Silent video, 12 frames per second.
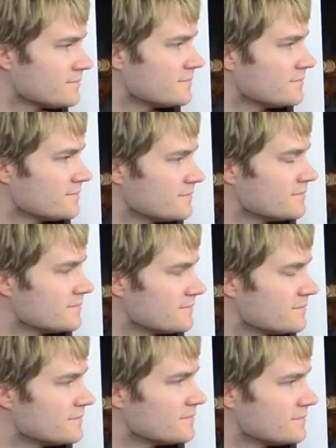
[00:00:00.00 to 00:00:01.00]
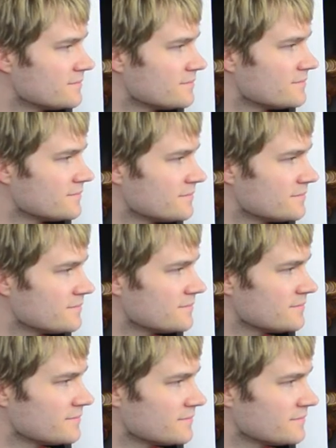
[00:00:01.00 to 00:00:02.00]

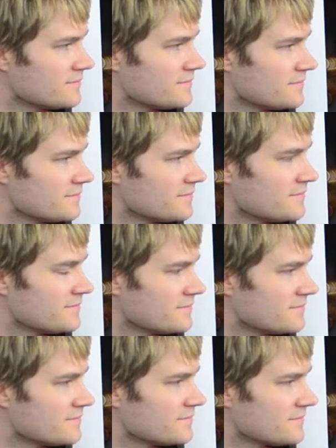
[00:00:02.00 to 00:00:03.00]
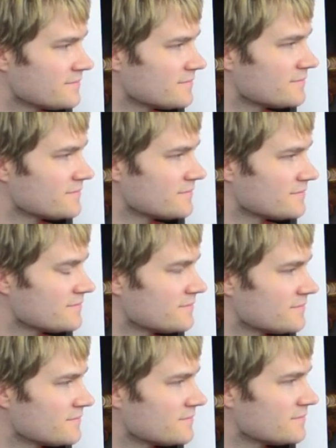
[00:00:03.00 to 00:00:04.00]

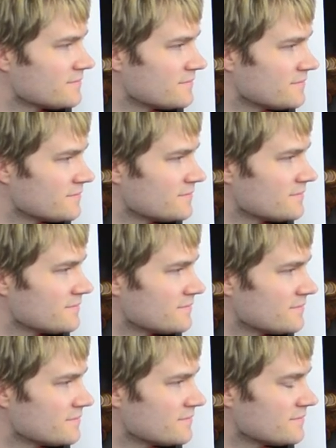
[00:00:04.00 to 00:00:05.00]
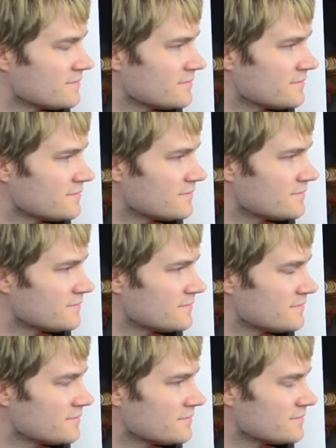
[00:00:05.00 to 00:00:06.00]

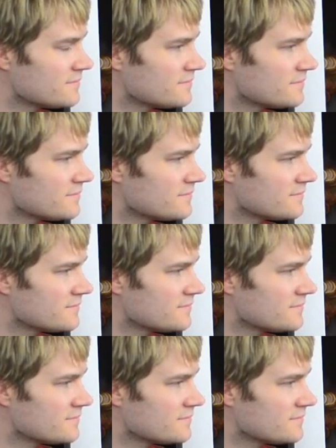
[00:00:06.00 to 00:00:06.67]
[no speech]